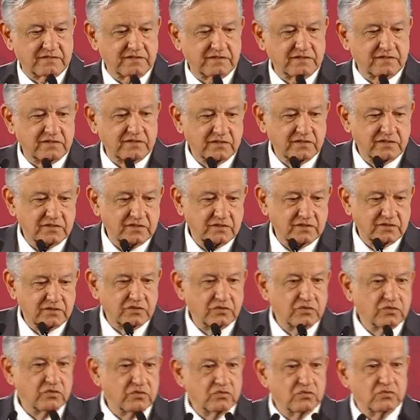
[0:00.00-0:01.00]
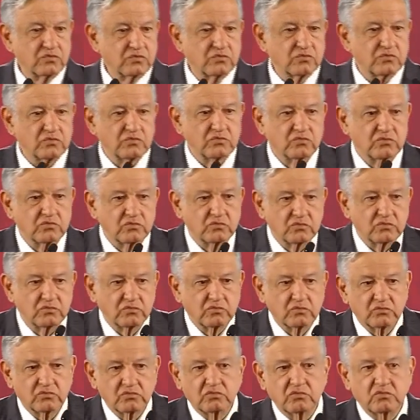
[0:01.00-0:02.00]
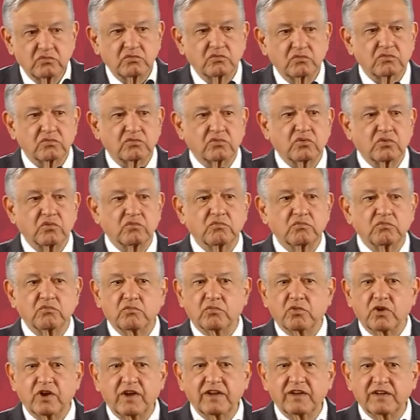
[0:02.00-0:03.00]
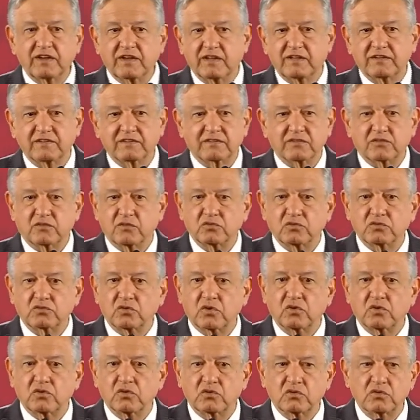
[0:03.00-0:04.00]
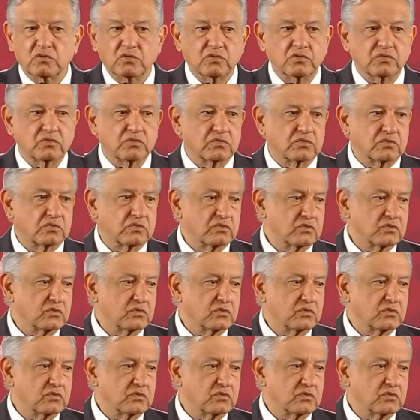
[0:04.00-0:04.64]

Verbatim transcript: So uh, international relations are good with